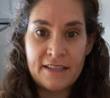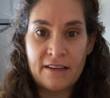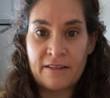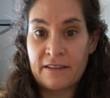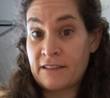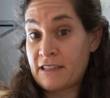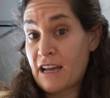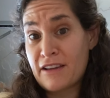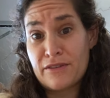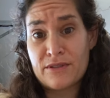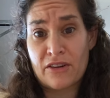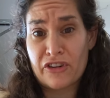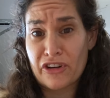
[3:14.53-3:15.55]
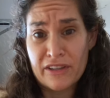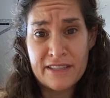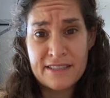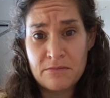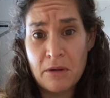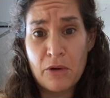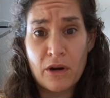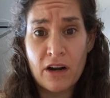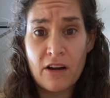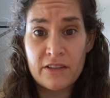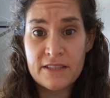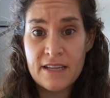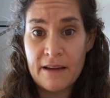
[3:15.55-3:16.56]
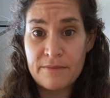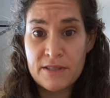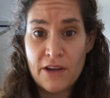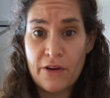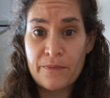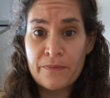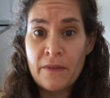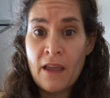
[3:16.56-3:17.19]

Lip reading: I use underglazes in my work all the time, so